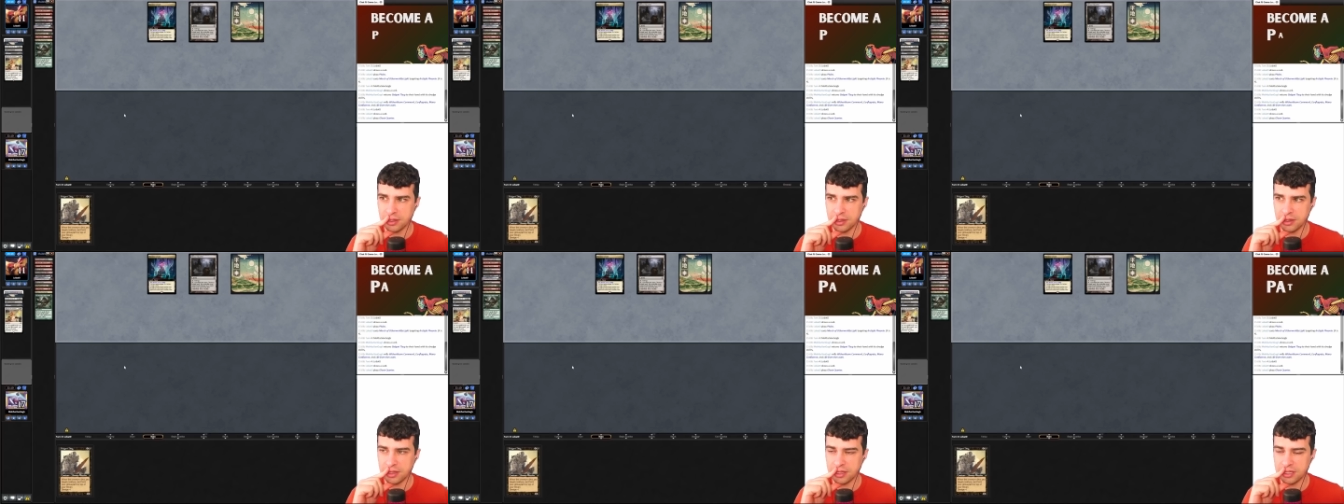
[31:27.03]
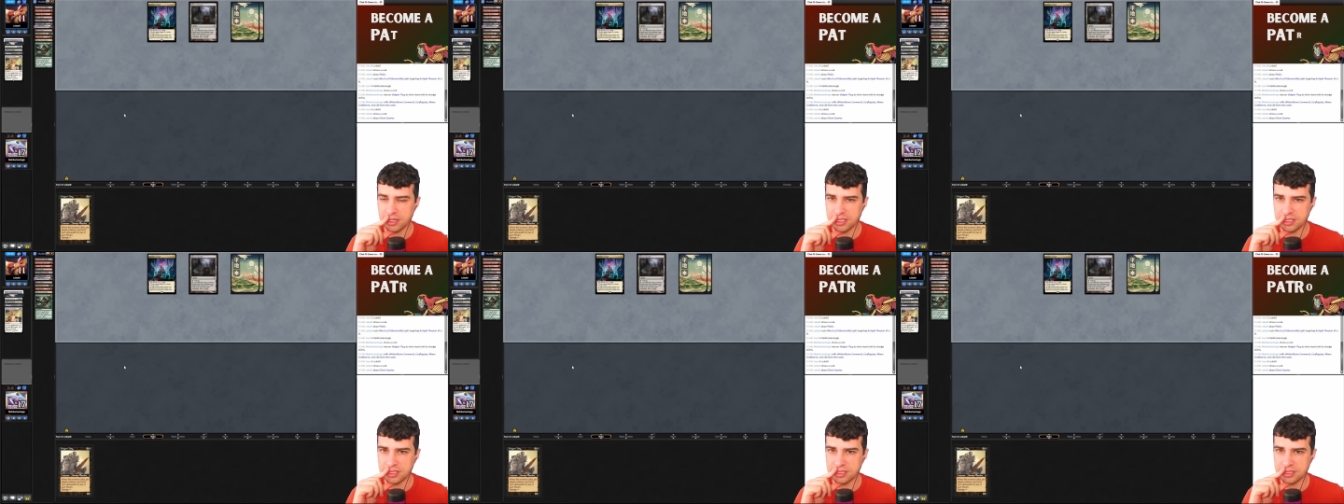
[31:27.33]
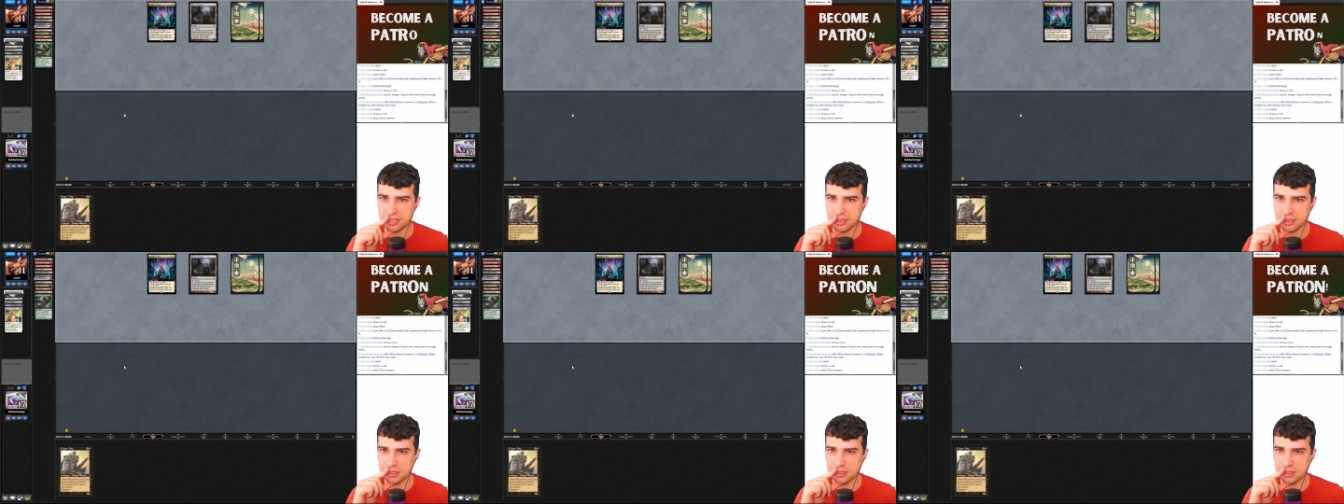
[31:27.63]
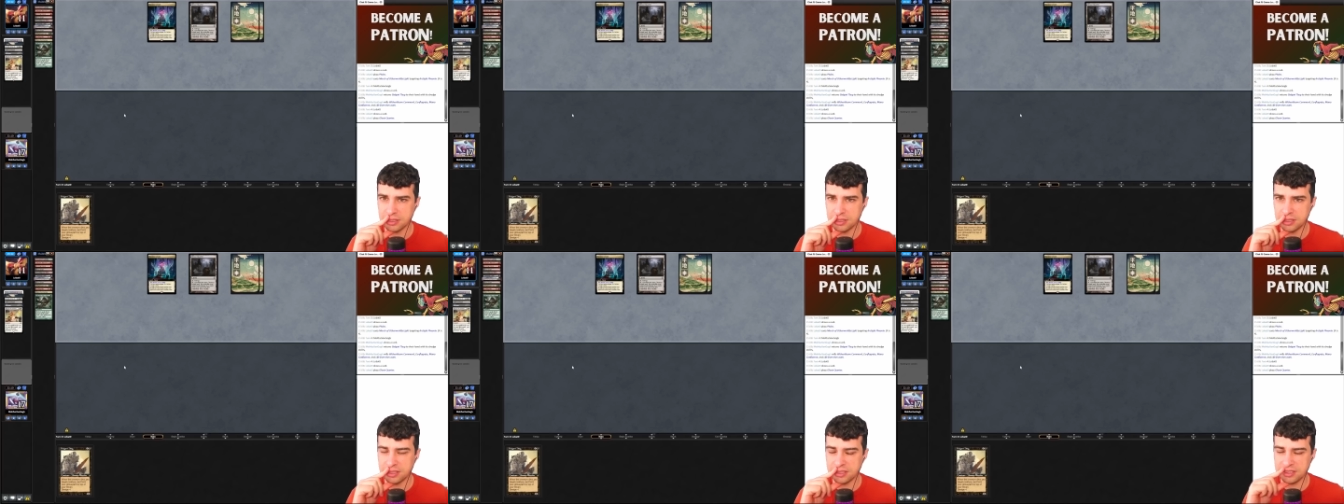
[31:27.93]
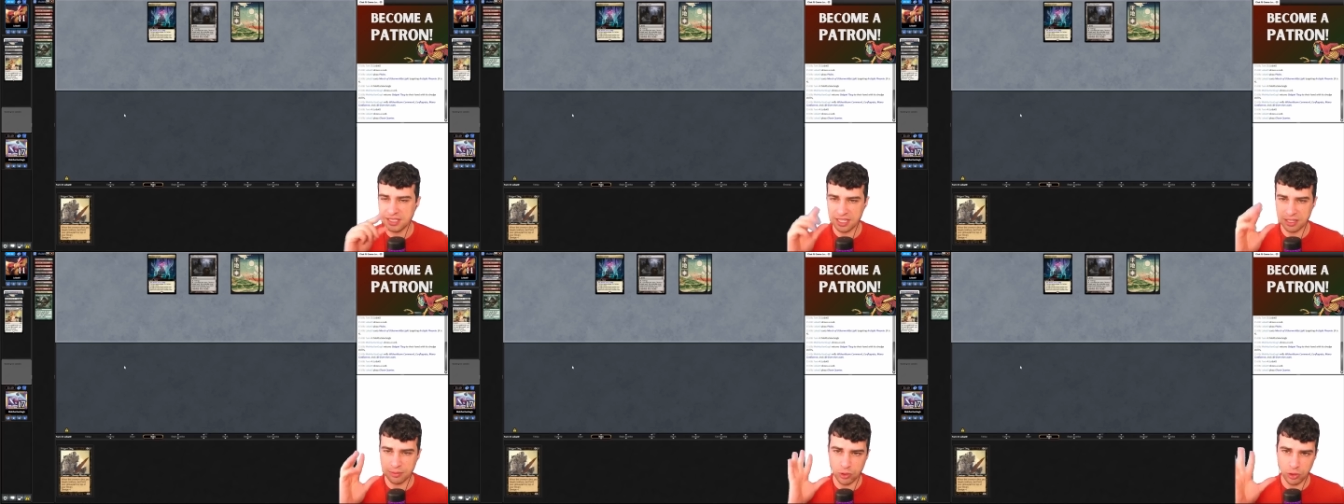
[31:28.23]
This is
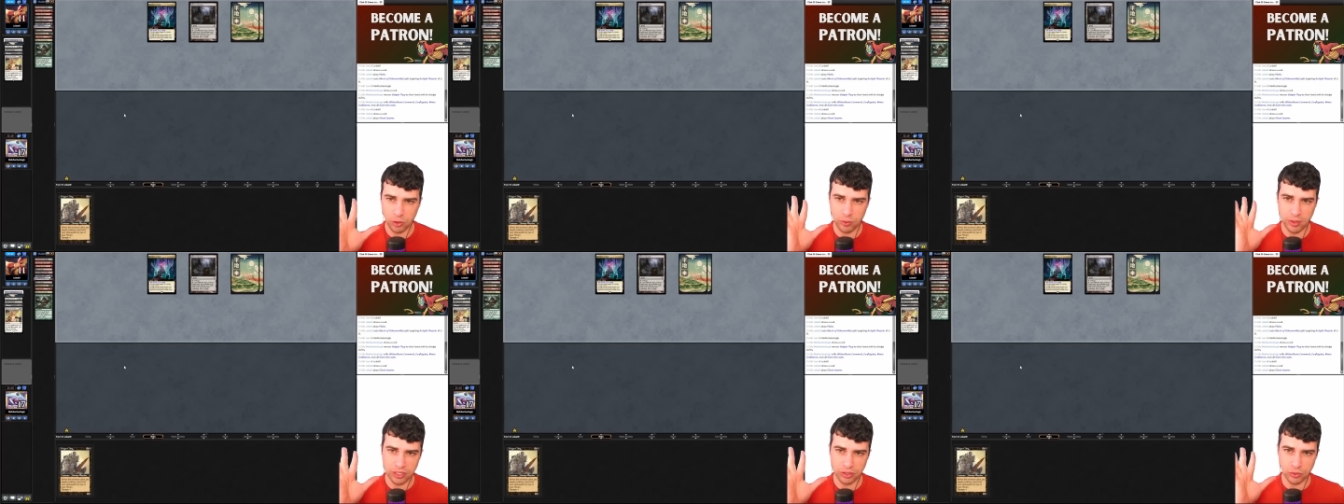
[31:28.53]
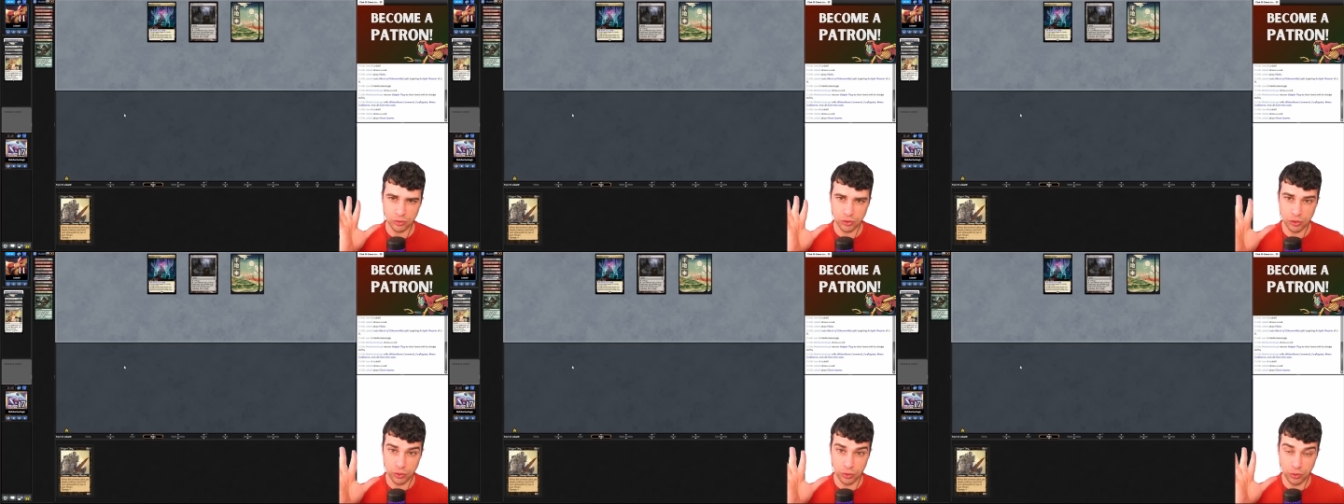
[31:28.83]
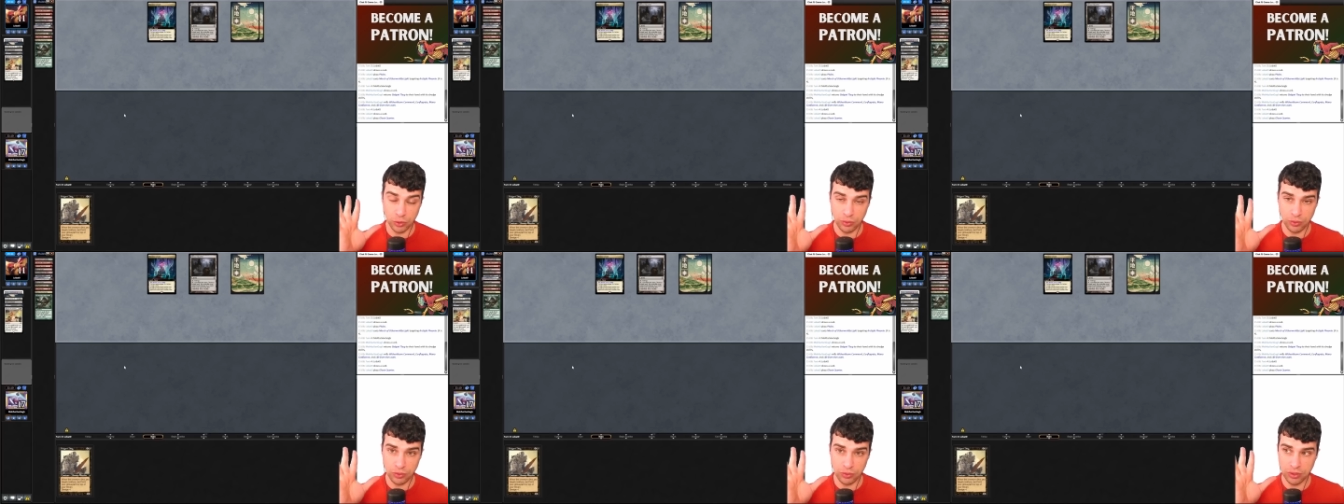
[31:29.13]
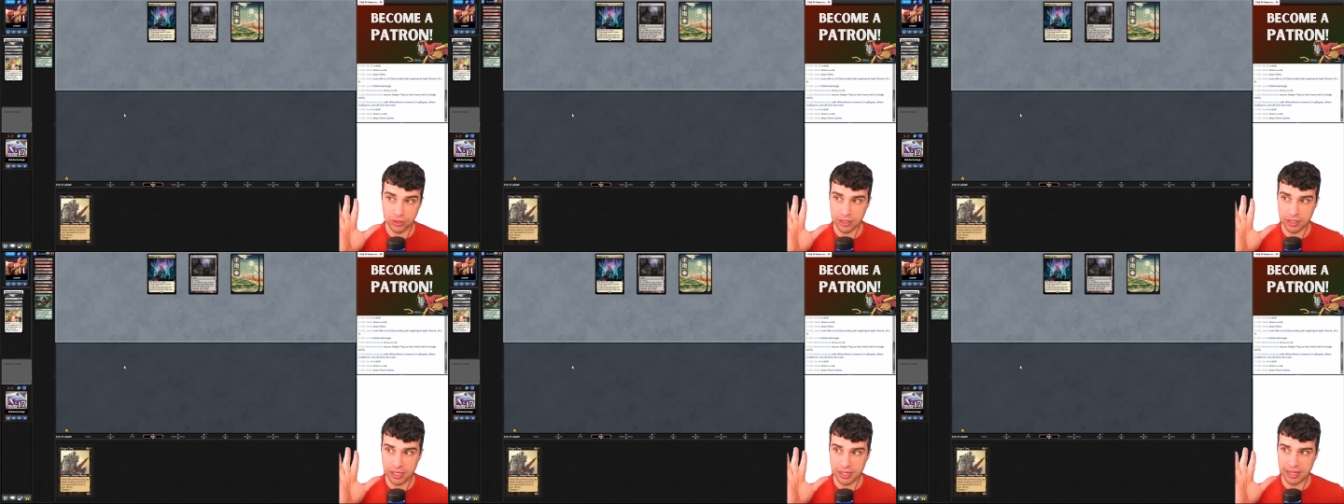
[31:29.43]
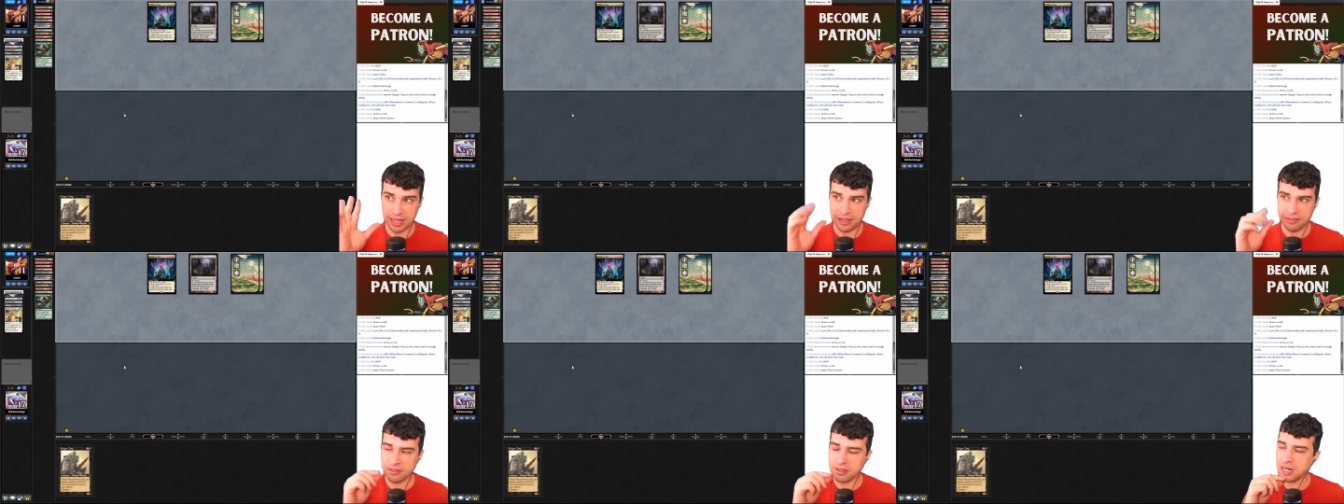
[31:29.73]
like mono white control, and
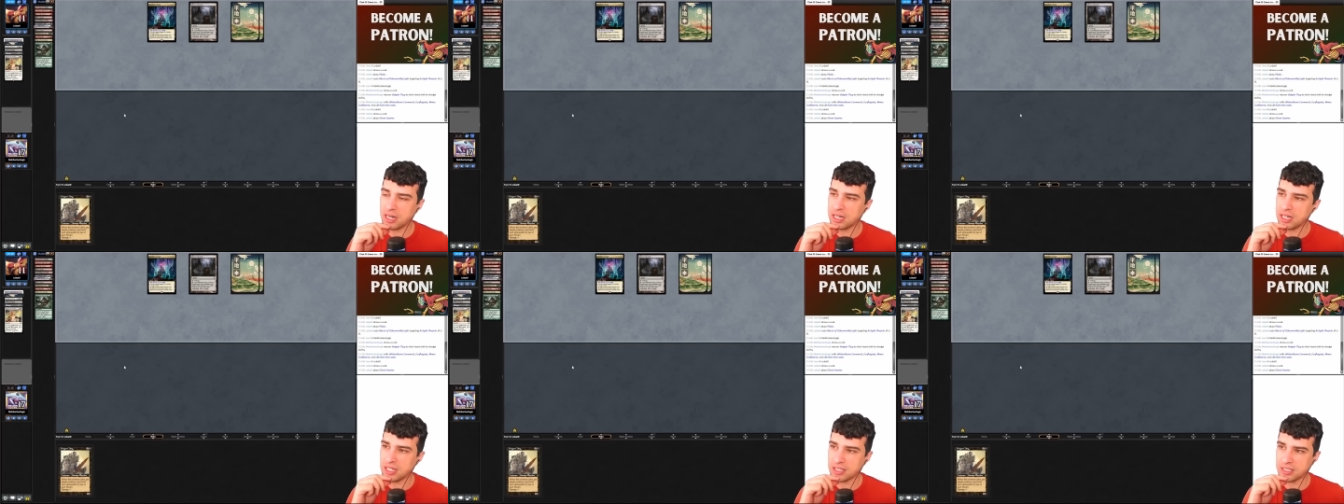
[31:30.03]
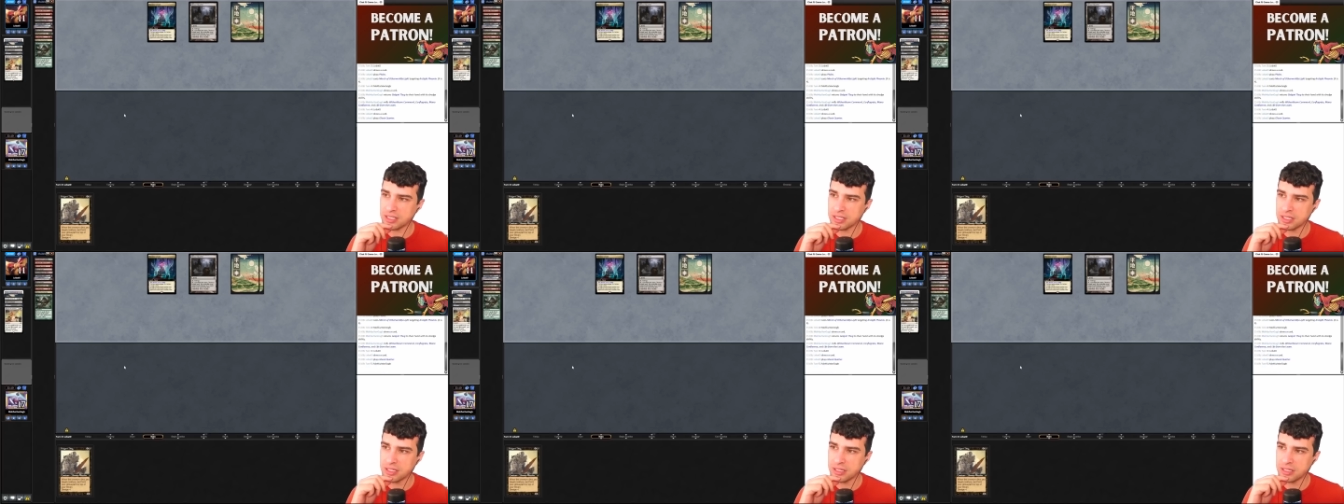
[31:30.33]
they have Karn.